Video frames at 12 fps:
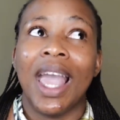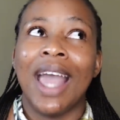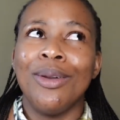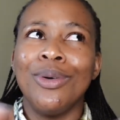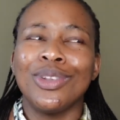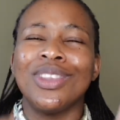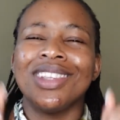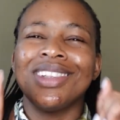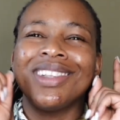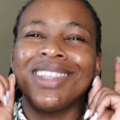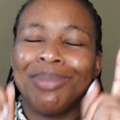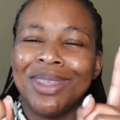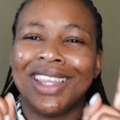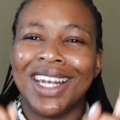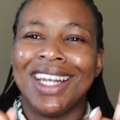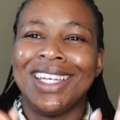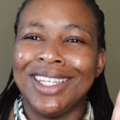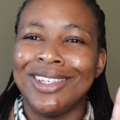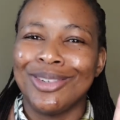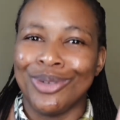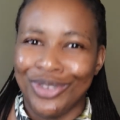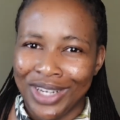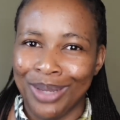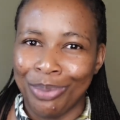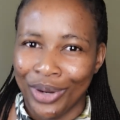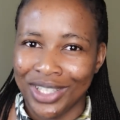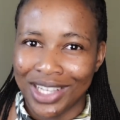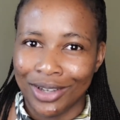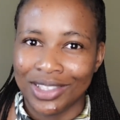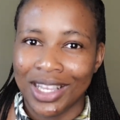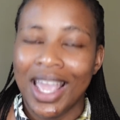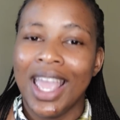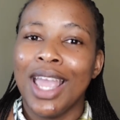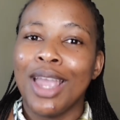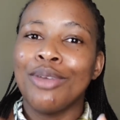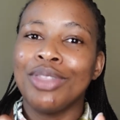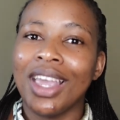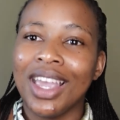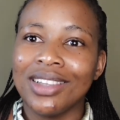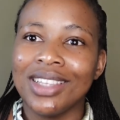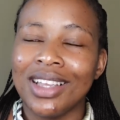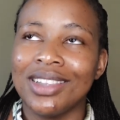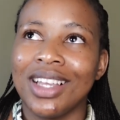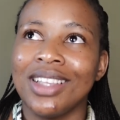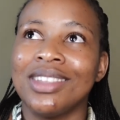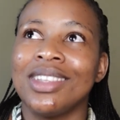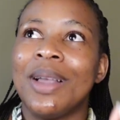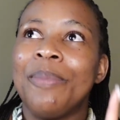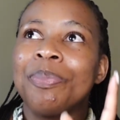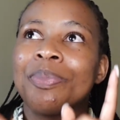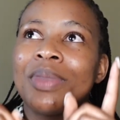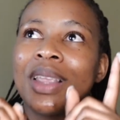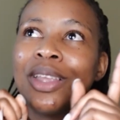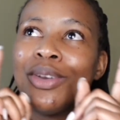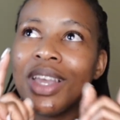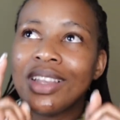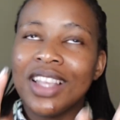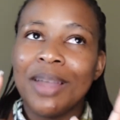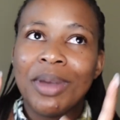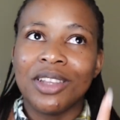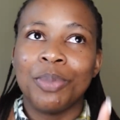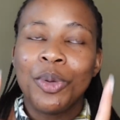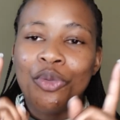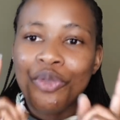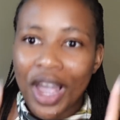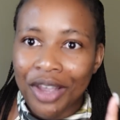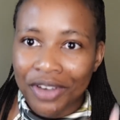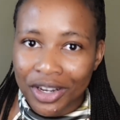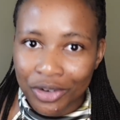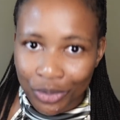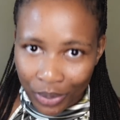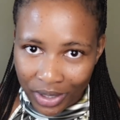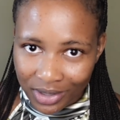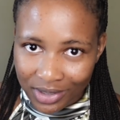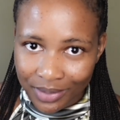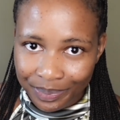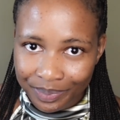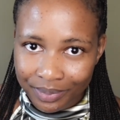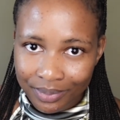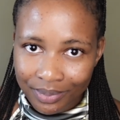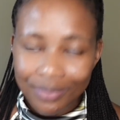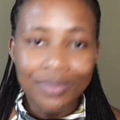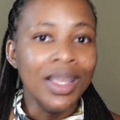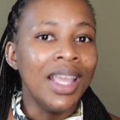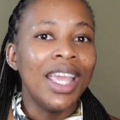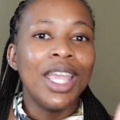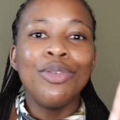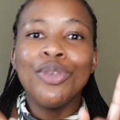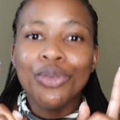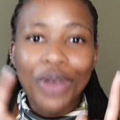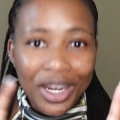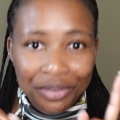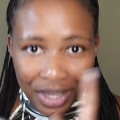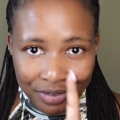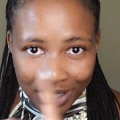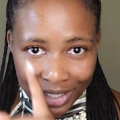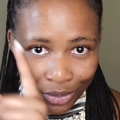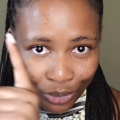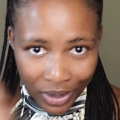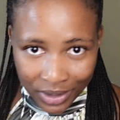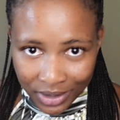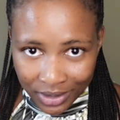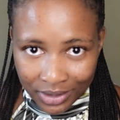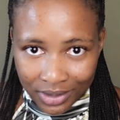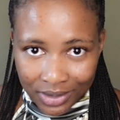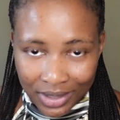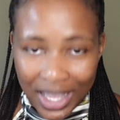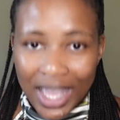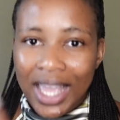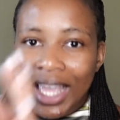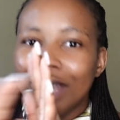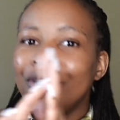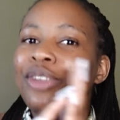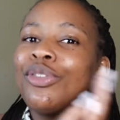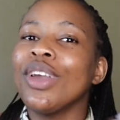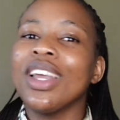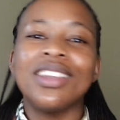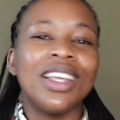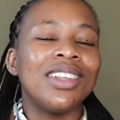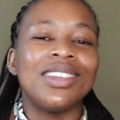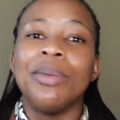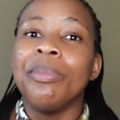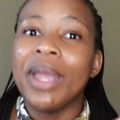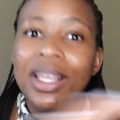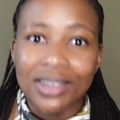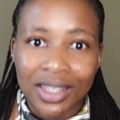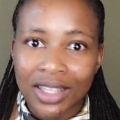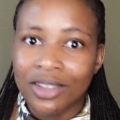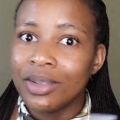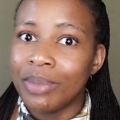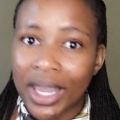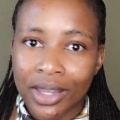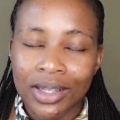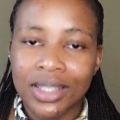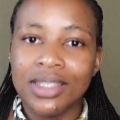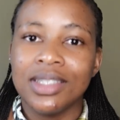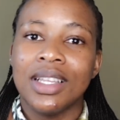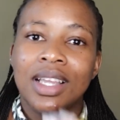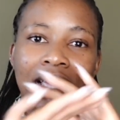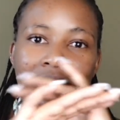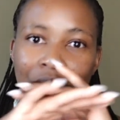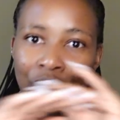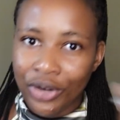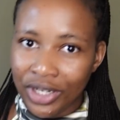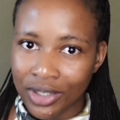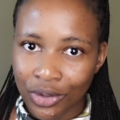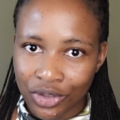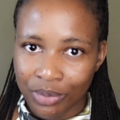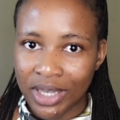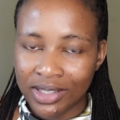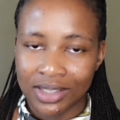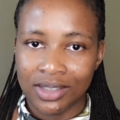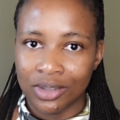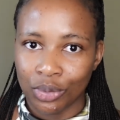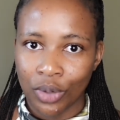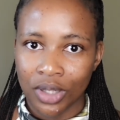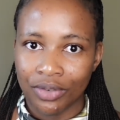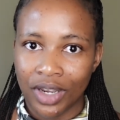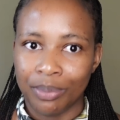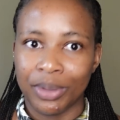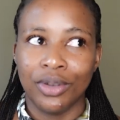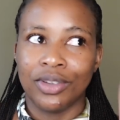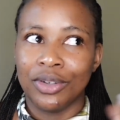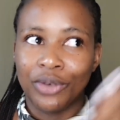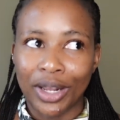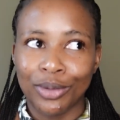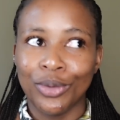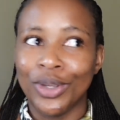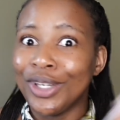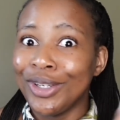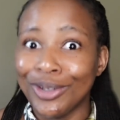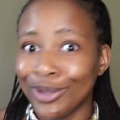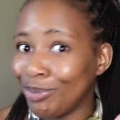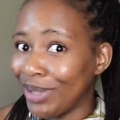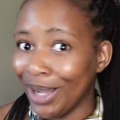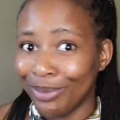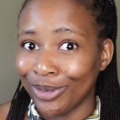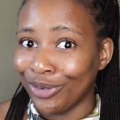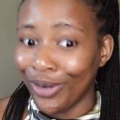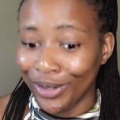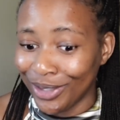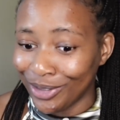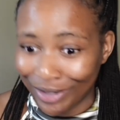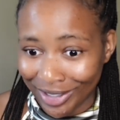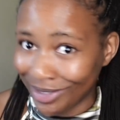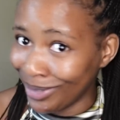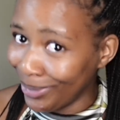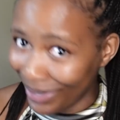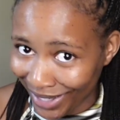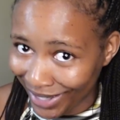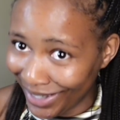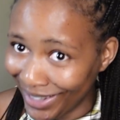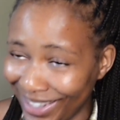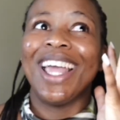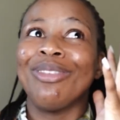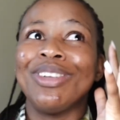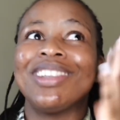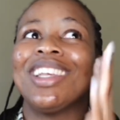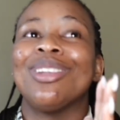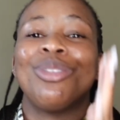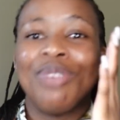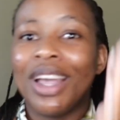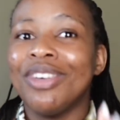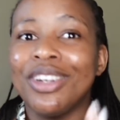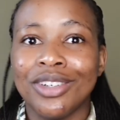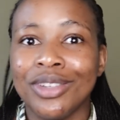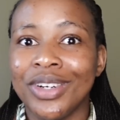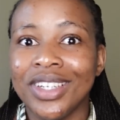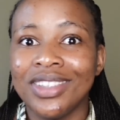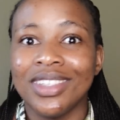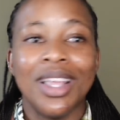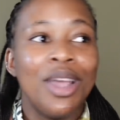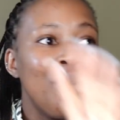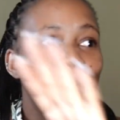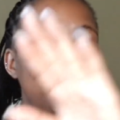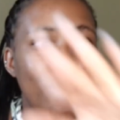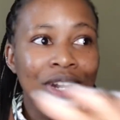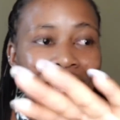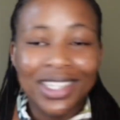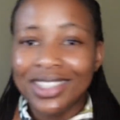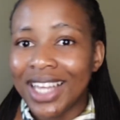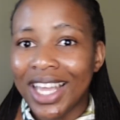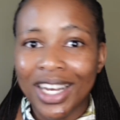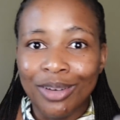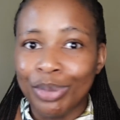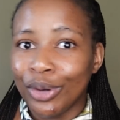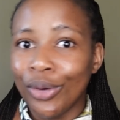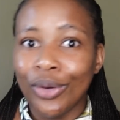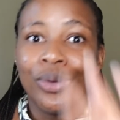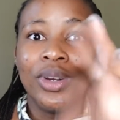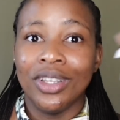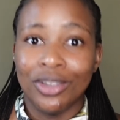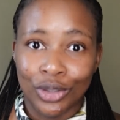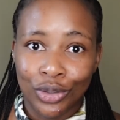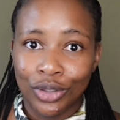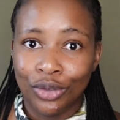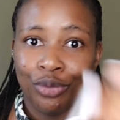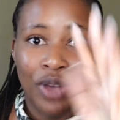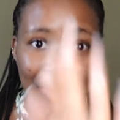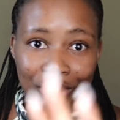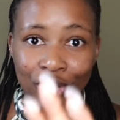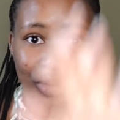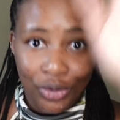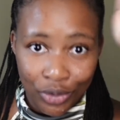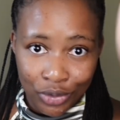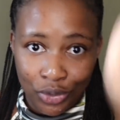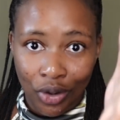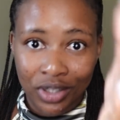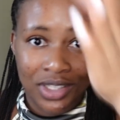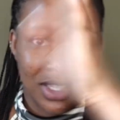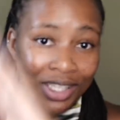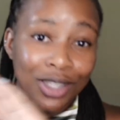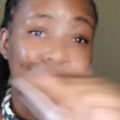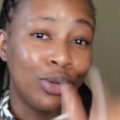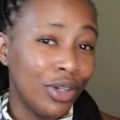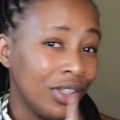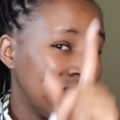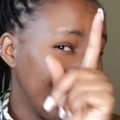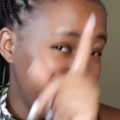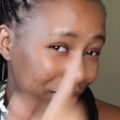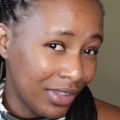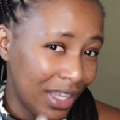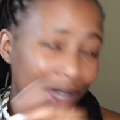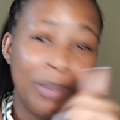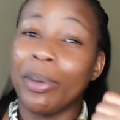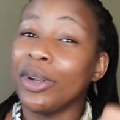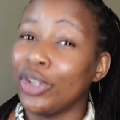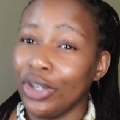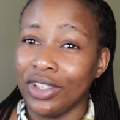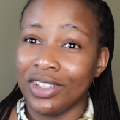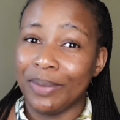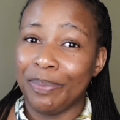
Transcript: And also, this is something that I need to really point out. If the essay says your essay must be 500 words, if you write 501 words, even if your essay is amazing, is immaculate, you're already automatically disqualified, because in grad school you need to be able to follow instructions. Okay, if it says 500 words, 499 and below is good. 500 on the dot is good. Risky, but good.